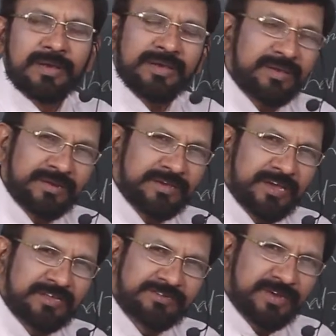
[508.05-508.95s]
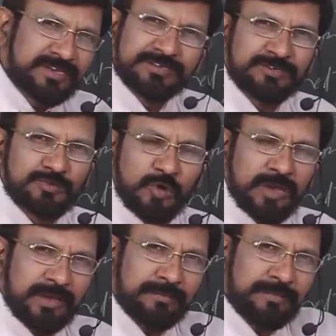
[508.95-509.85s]
In age wise it is
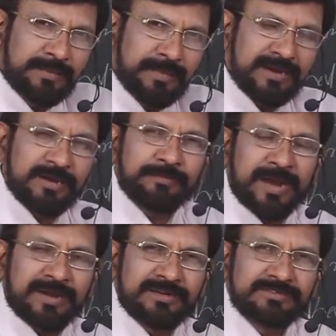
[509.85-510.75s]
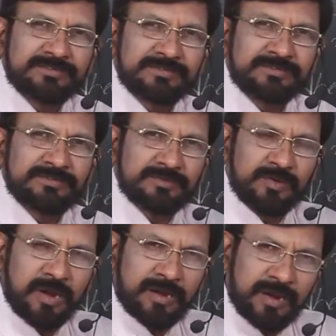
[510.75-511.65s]
okay, by matter of practice. You
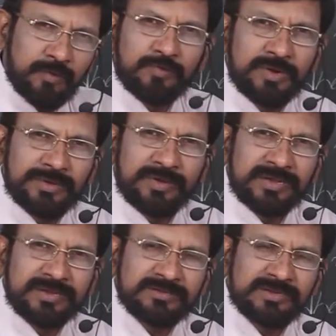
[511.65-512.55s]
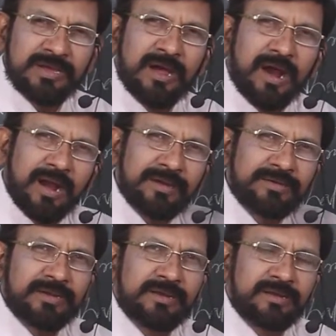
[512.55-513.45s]
are now 21 years,
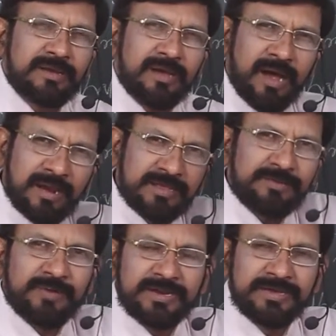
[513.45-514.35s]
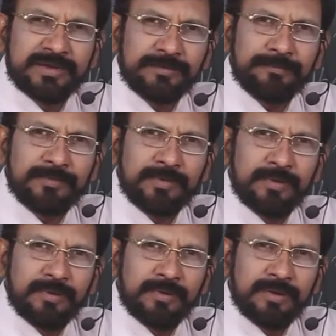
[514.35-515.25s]
until another 1 year
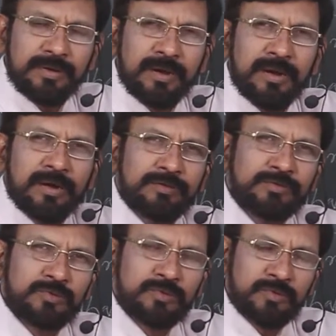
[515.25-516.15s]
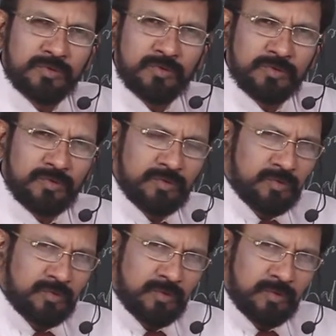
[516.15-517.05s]

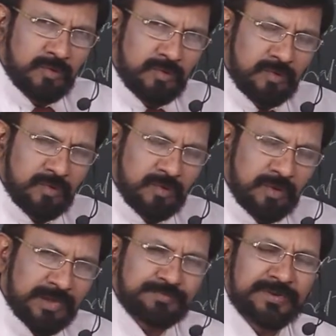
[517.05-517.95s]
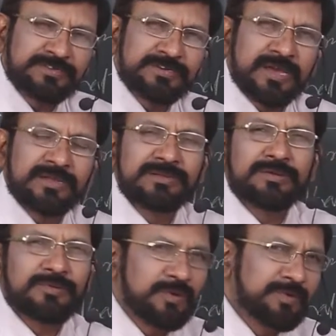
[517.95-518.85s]
you express it as
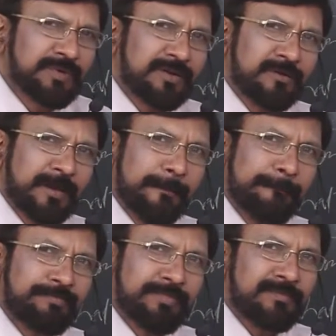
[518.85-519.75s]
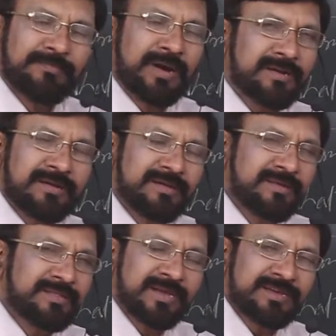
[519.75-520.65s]
21 only. But
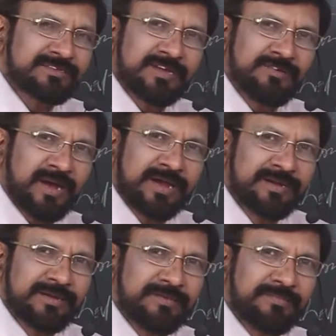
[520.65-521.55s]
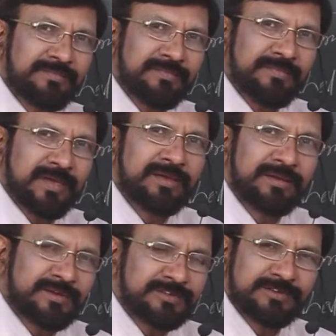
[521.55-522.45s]
in the case of height,
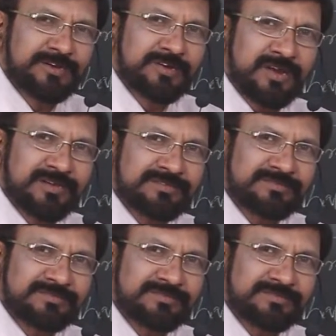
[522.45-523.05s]
it is ridiculous.